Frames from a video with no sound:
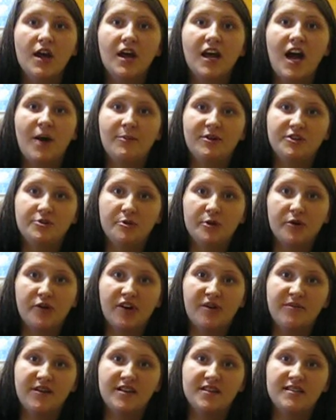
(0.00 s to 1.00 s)
coming to
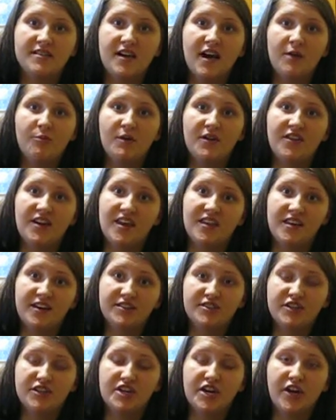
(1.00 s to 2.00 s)
agreements on what they think
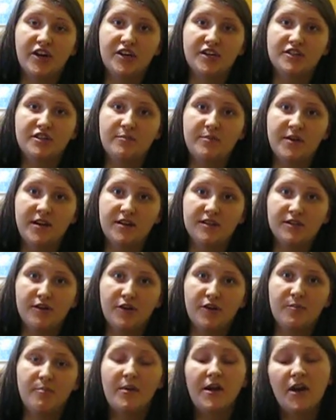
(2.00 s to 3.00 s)
security should be, so
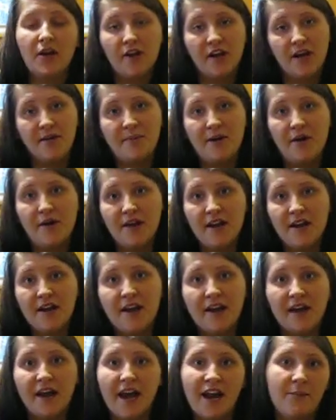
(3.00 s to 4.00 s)
they're bickering about it
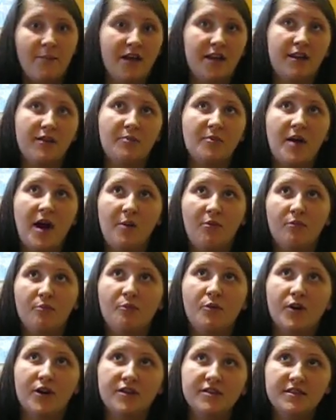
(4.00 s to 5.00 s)
and kind of making the problem
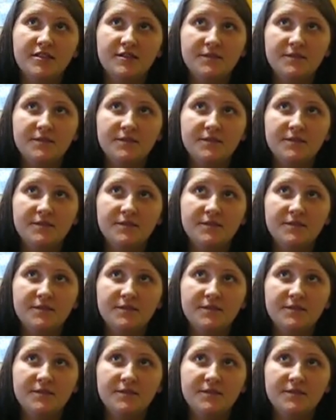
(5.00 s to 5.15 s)
worse.